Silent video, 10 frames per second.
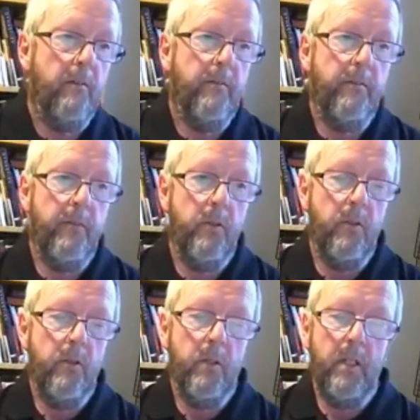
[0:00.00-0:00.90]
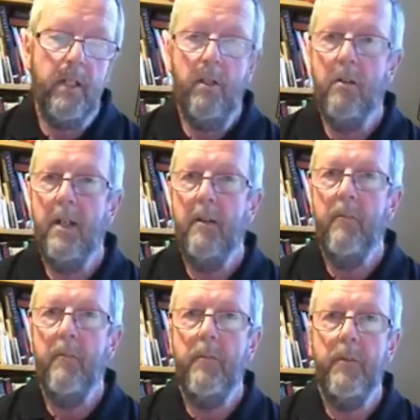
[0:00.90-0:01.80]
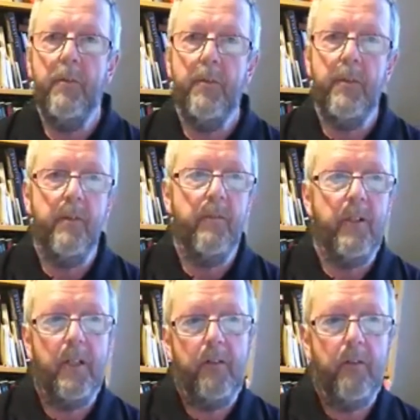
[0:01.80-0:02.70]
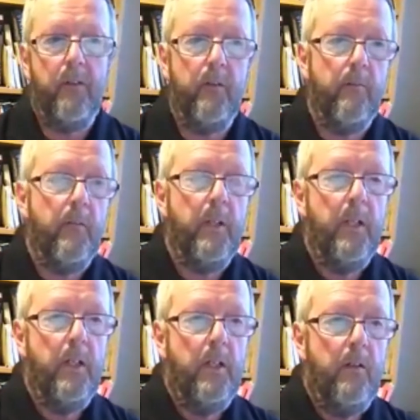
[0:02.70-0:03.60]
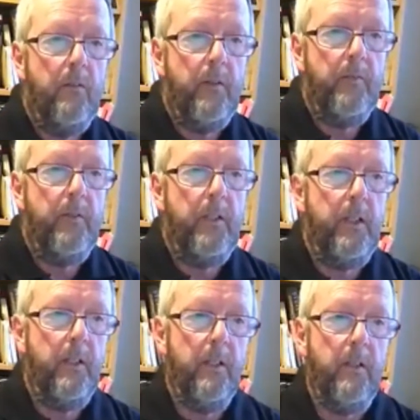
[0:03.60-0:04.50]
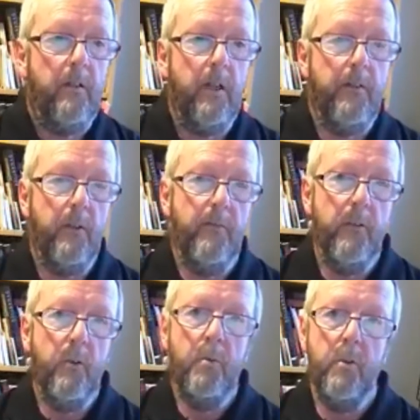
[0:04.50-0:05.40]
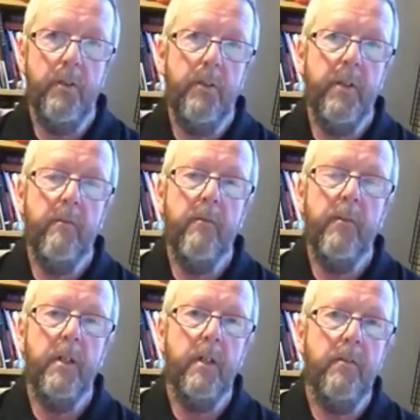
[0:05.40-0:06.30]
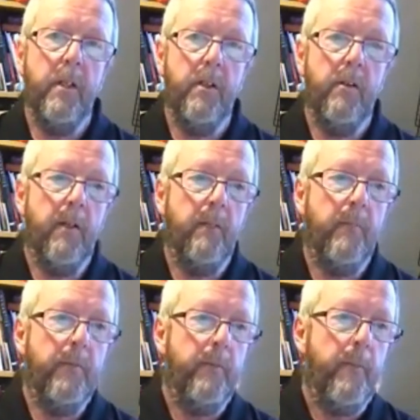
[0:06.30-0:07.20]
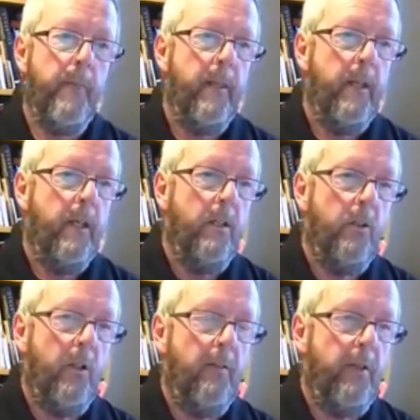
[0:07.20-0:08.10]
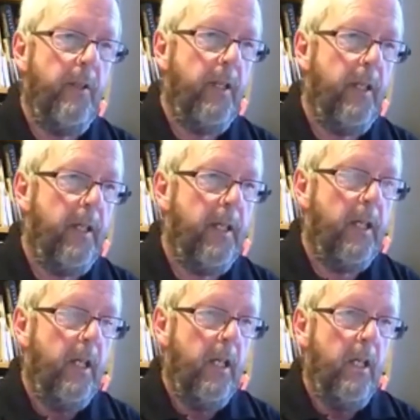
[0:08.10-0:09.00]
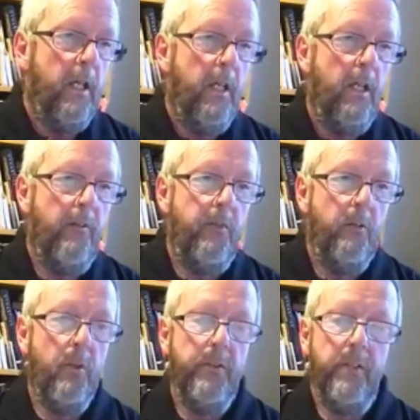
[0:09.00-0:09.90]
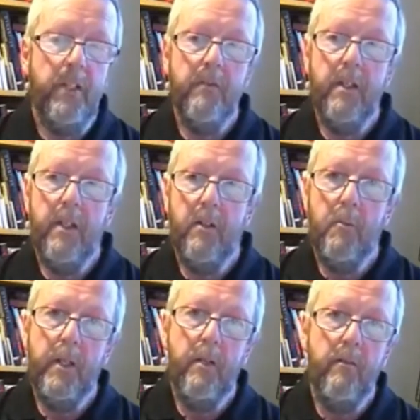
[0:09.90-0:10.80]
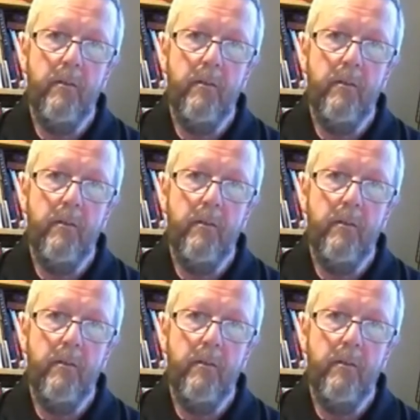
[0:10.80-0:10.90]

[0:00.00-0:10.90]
4 kilograms, 750 grams, so 4.75 kilograms you'll have in there. If you want to give a little bit of